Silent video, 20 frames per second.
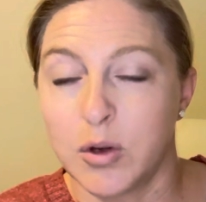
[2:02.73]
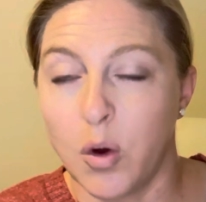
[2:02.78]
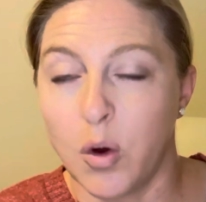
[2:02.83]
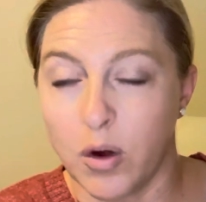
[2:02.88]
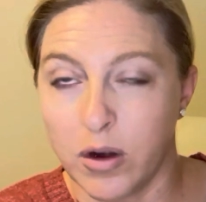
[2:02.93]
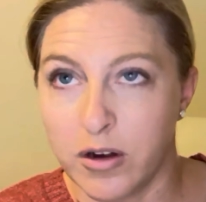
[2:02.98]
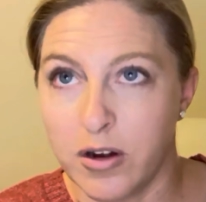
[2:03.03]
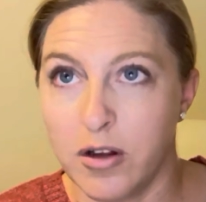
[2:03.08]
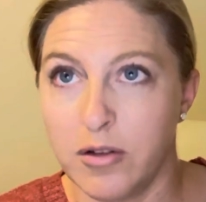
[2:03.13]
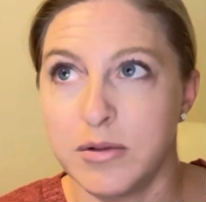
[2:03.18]

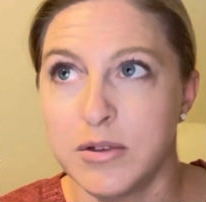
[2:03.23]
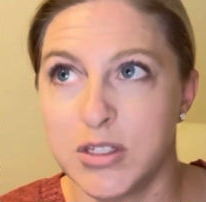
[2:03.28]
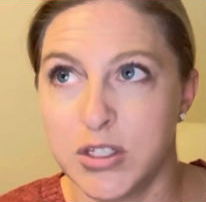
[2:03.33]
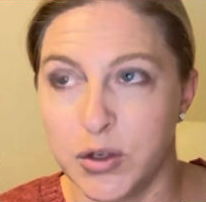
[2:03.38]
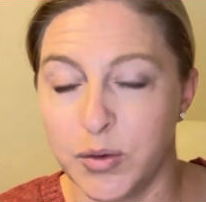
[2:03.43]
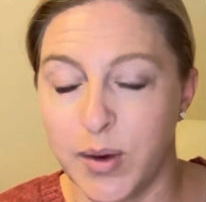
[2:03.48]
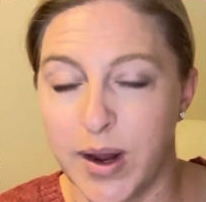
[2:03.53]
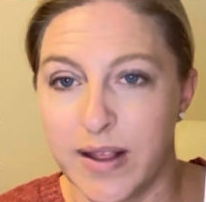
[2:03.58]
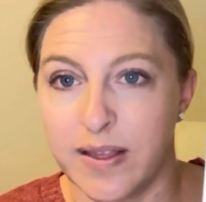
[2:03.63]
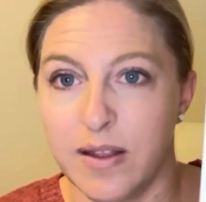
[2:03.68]
Quarter note,
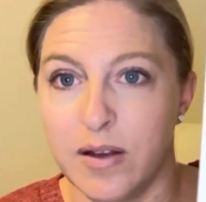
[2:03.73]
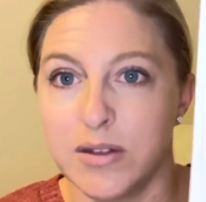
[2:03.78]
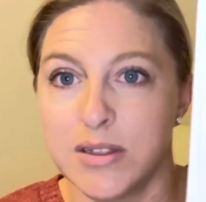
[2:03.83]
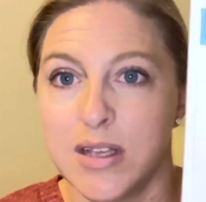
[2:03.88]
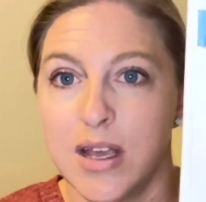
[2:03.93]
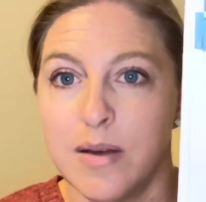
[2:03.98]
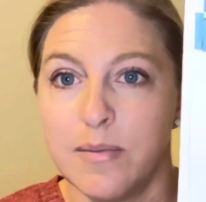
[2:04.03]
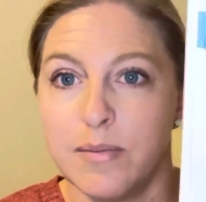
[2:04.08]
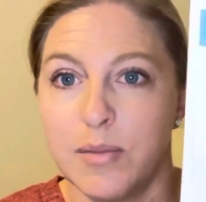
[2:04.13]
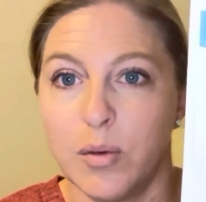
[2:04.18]
two eighth
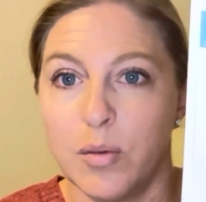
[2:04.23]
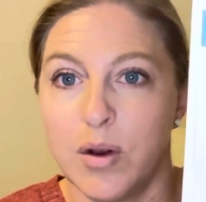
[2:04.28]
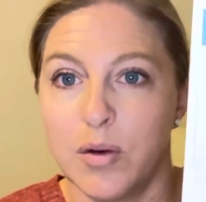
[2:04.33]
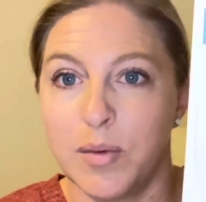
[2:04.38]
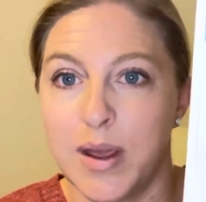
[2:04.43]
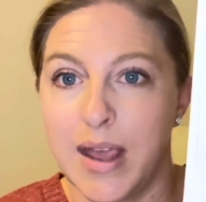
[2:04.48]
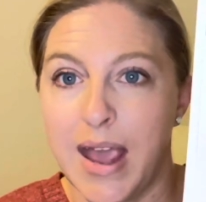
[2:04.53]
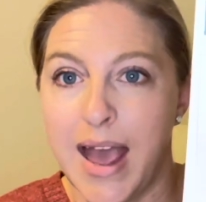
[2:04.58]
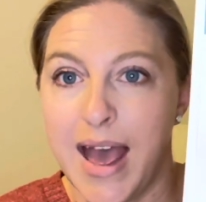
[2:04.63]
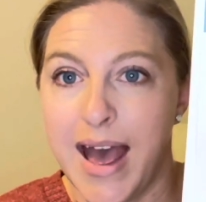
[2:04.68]
notes. But when
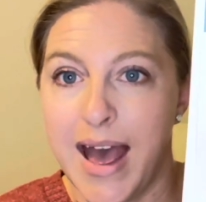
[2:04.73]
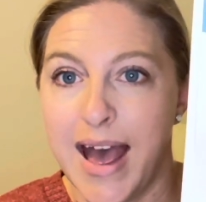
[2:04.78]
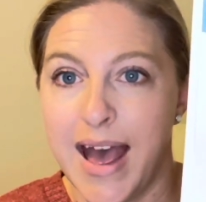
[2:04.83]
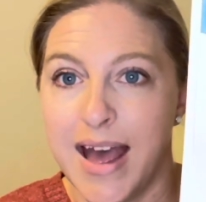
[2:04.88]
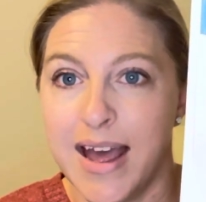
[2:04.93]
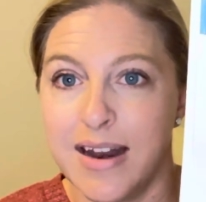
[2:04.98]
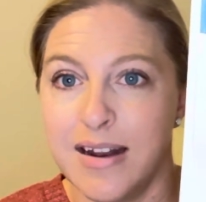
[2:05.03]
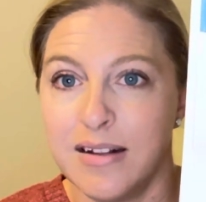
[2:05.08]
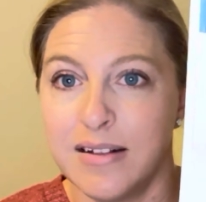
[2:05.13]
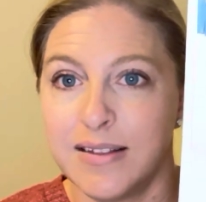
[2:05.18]
we
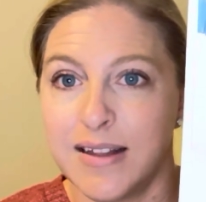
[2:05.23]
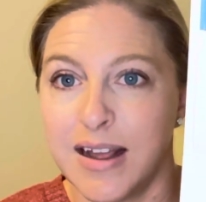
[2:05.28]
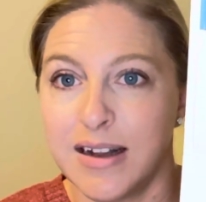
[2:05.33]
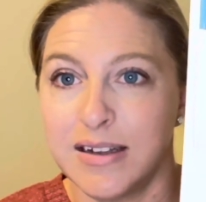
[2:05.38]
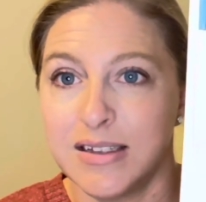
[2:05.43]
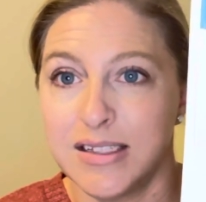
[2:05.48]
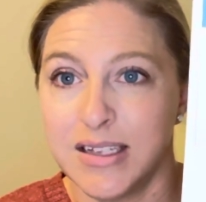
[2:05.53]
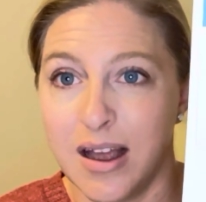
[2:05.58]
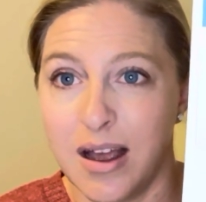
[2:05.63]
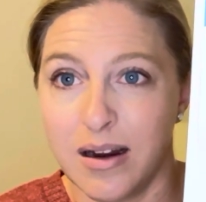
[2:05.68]
add
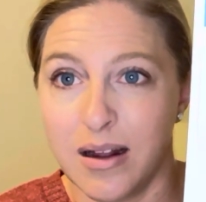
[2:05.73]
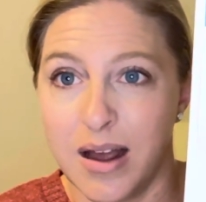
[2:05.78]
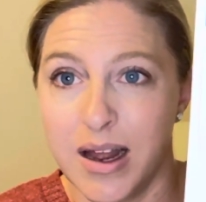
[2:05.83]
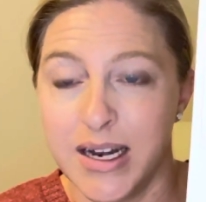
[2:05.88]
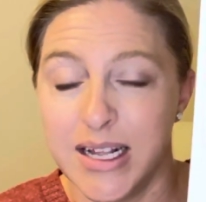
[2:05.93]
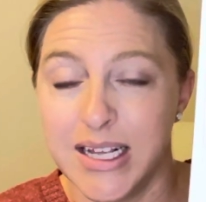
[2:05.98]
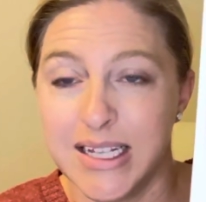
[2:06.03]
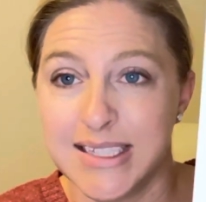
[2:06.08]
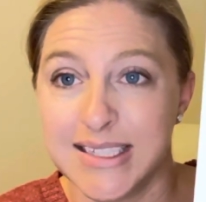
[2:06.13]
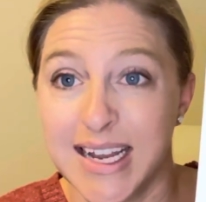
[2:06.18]
that dot
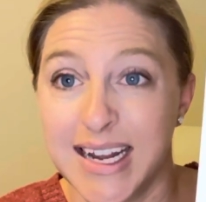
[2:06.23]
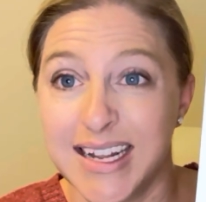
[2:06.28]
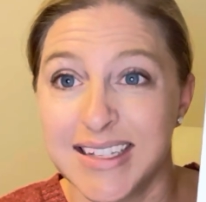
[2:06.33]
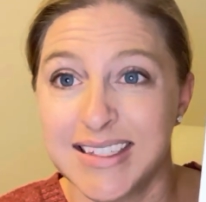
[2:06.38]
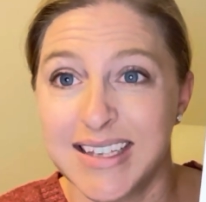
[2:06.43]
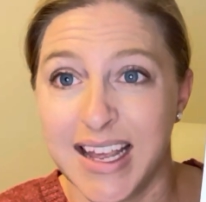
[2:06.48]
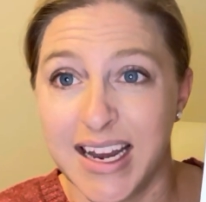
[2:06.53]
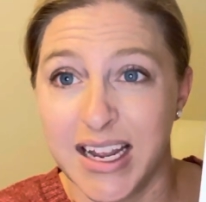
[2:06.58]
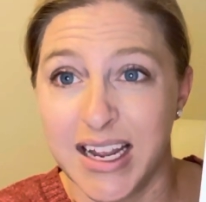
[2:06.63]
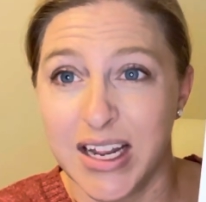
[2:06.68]
on, it's like
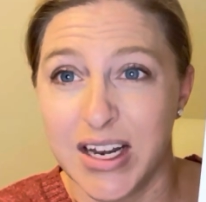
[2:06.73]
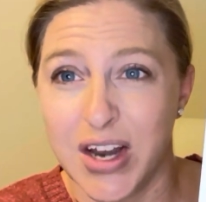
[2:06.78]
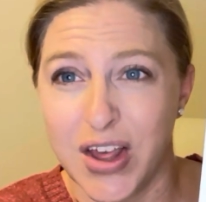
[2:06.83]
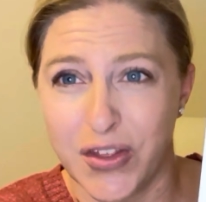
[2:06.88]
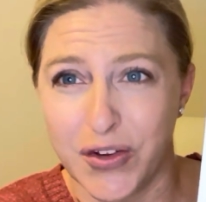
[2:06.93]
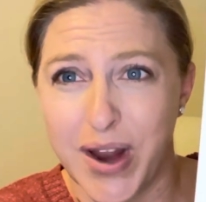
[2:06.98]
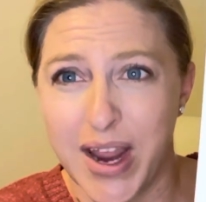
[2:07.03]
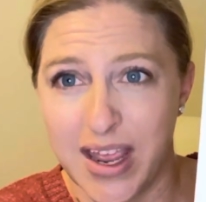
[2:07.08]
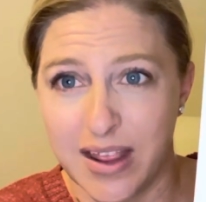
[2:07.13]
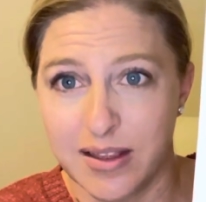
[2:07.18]
it's getting
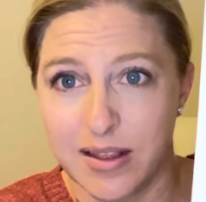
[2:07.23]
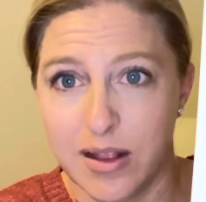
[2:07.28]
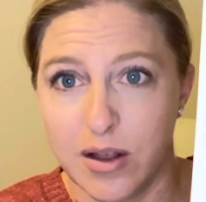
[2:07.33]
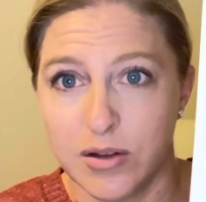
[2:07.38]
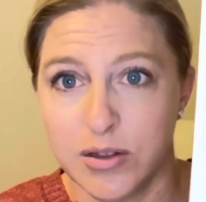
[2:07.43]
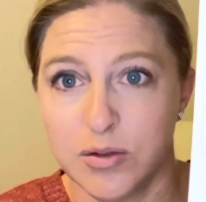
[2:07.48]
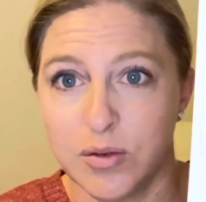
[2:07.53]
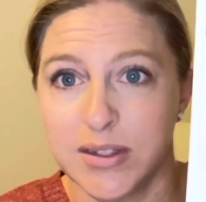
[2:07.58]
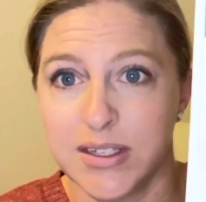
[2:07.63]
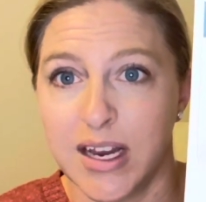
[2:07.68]
another eighth
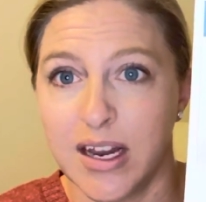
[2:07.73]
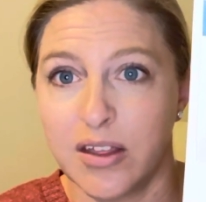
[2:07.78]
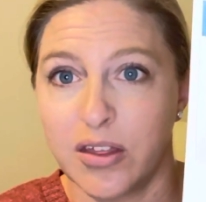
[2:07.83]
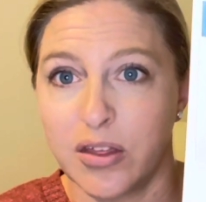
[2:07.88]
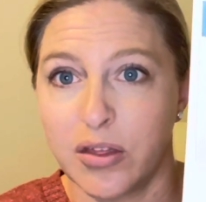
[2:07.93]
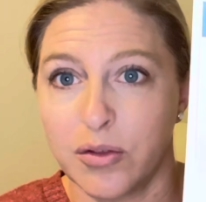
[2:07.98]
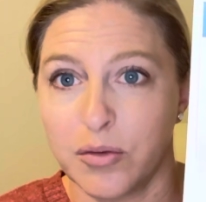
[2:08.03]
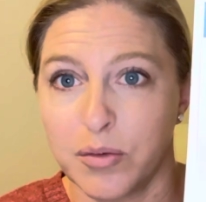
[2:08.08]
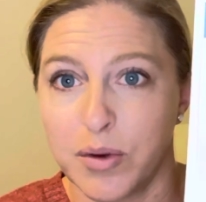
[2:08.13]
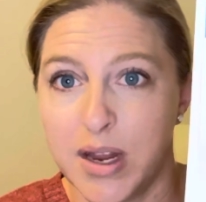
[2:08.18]
note. So it's like
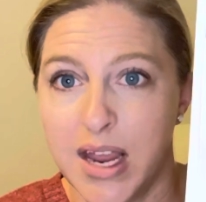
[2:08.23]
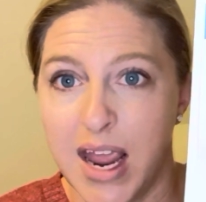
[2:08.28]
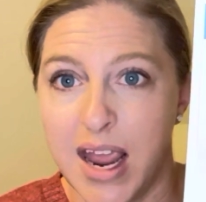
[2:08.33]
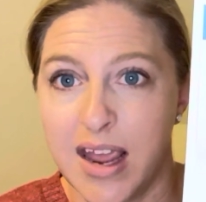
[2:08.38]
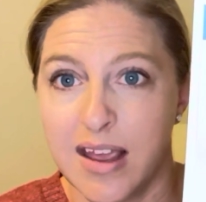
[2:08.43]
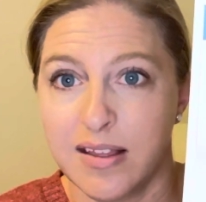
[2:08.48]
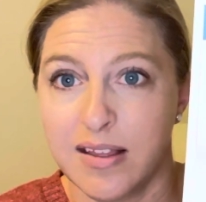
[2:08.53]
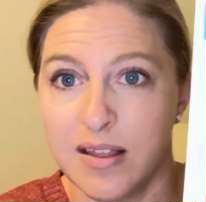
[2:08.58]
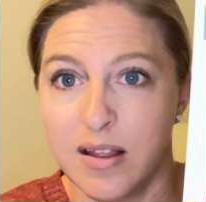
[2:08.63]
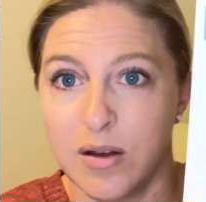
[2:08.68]
three
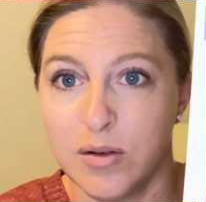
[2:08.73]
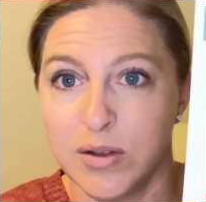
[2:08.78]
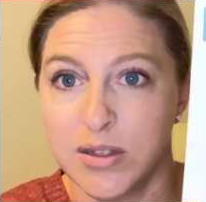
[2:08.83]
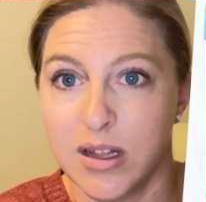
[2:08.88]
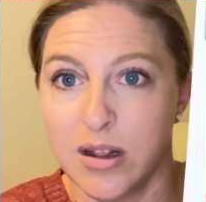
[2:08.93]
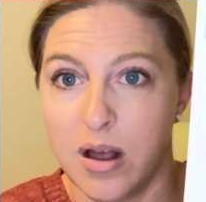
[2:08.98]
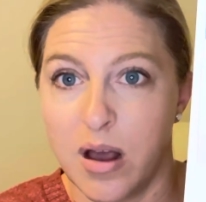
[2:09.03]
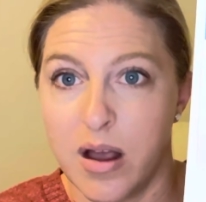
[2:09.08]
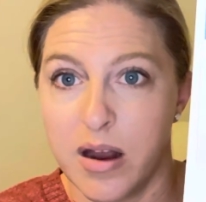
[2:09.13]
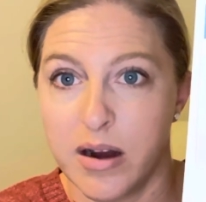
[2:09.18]
eighth
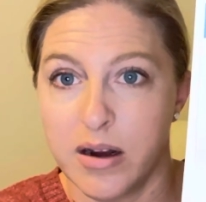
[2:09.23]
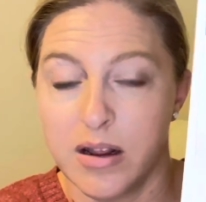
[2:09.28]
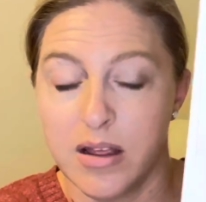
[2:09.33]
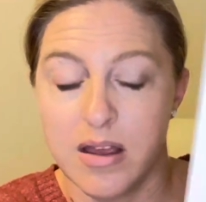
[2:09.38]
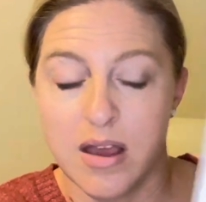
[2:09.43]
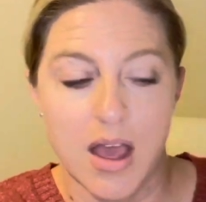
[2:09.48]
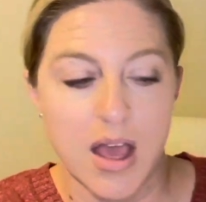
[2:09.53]
notes long.